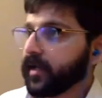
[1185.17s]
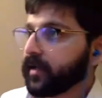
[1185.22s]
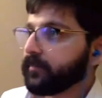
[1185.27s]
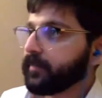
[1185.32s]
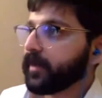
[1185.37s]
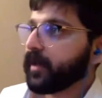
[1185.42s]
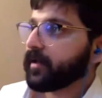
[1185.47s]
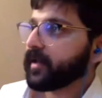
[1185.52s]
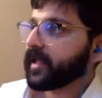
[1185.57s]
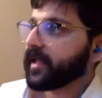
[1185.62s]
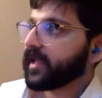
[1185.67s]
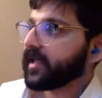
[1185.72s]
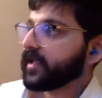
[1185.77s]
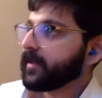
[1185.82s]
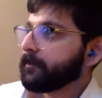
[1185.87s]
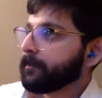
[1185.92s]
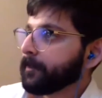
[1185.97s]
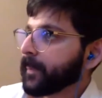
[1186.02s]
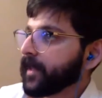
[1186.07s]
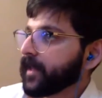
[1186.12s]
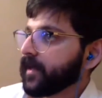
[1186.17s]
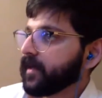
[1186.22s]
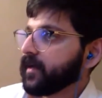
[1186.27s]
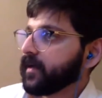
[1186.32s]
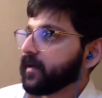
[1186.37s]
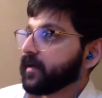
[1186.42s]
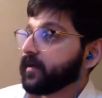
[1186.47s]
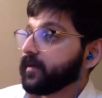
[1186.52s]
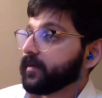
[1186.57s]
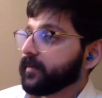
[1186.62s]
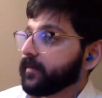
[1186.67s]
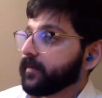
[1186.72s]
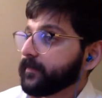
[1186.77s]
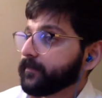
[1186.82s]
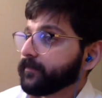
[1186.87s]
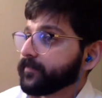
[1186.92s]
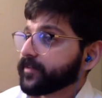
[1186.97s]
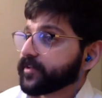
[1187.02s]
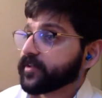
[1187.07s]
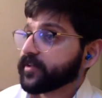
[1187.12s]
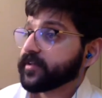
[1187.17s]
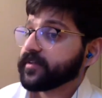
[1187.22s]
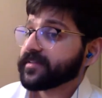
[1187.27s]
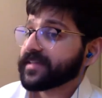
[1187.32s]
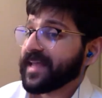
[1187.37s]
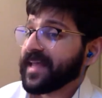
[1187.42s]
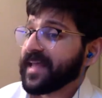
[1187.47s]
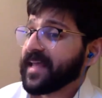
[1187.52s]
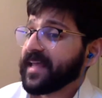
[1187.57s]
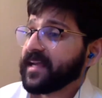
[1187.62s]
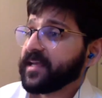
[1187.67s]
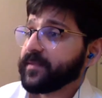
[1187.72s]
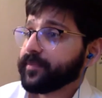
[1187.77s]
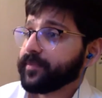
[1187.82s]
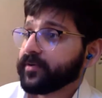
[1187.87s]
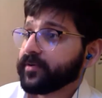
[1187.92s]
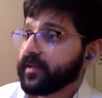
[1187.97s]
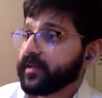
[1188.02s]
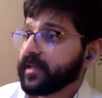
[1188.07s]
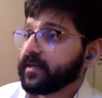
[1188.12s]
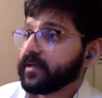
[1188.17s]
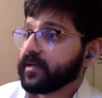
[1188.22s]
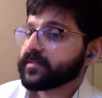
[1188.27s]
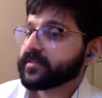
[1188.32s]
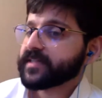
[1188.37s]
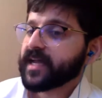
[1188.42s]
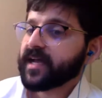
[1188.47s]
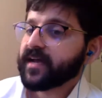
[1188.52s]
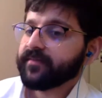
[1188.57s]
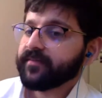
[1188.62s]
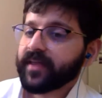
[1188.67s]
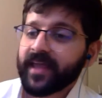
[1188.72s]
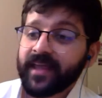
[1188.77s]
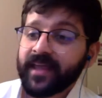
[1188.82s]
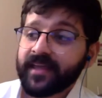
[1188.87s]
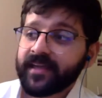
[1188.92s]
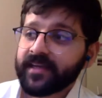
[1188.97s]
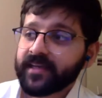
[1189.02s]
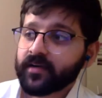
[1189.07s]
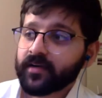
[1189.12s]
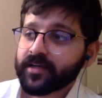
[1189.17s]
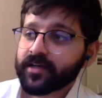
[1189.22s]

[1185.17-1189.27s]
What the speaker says: Okay. Does anybody else have any